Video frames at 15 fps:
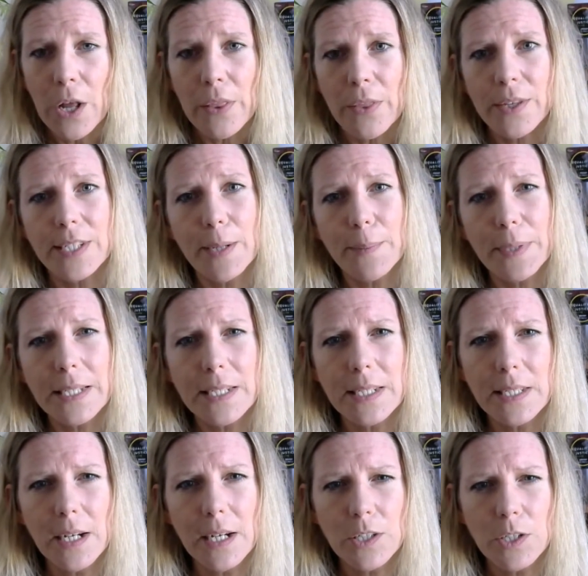that some of these
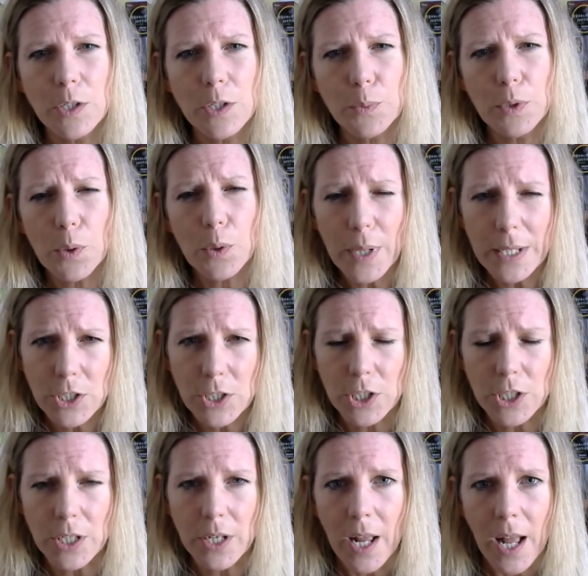discussions will
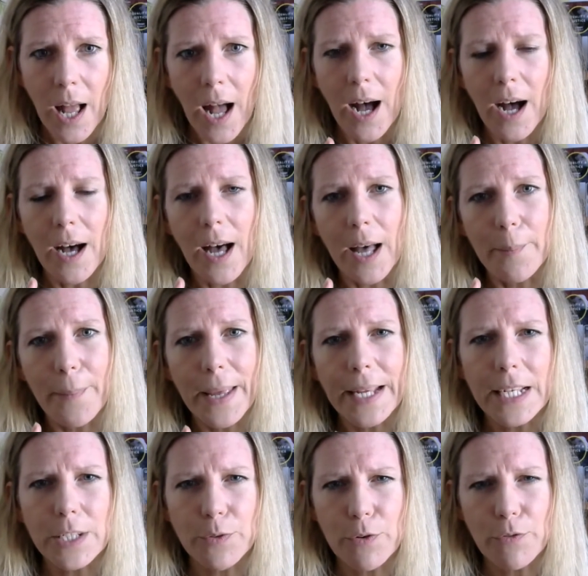question and make
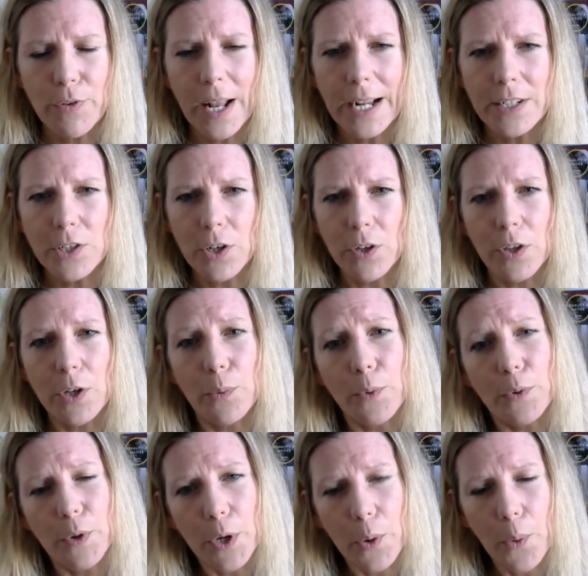us reflect on, that will
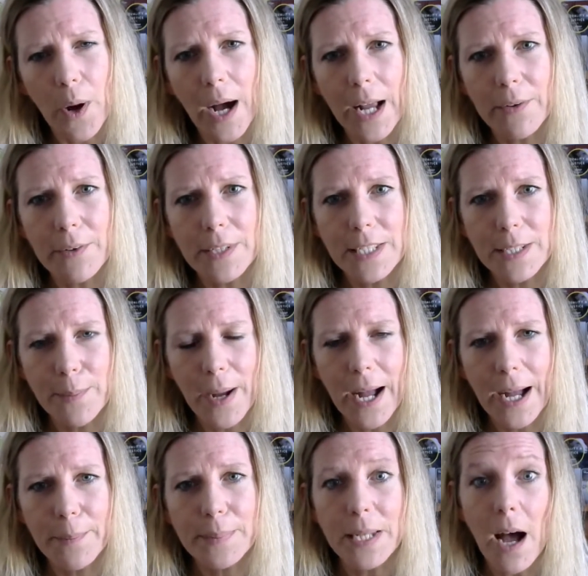require us to
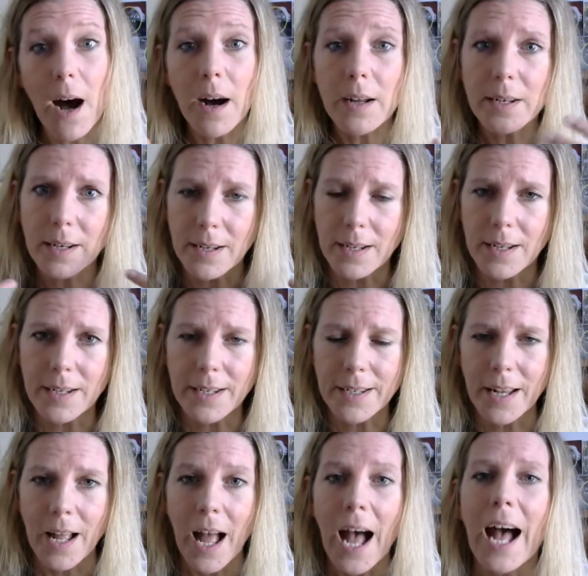perhaps unlearn
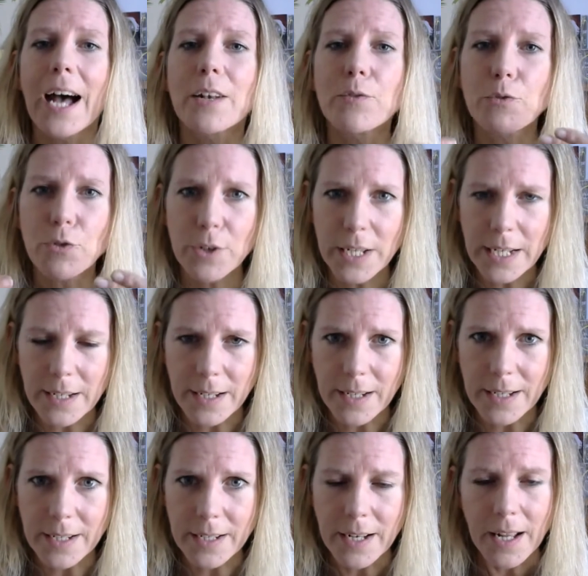and
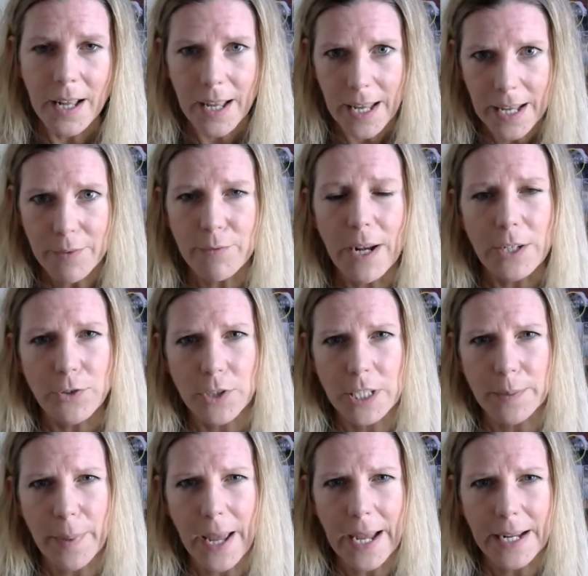relearn in
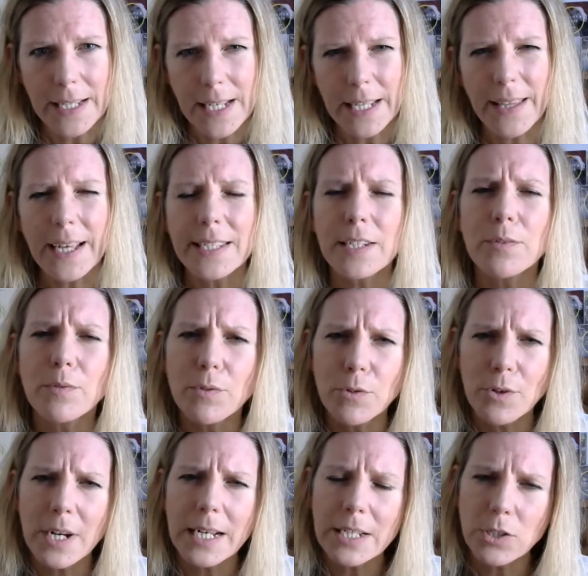retrospect. And that's a
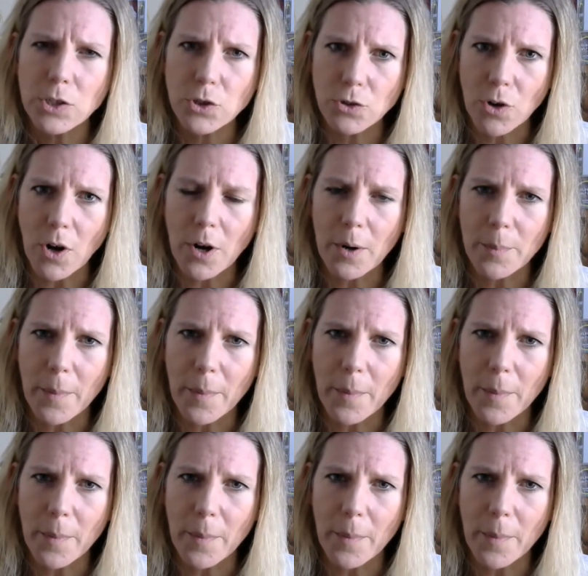really strong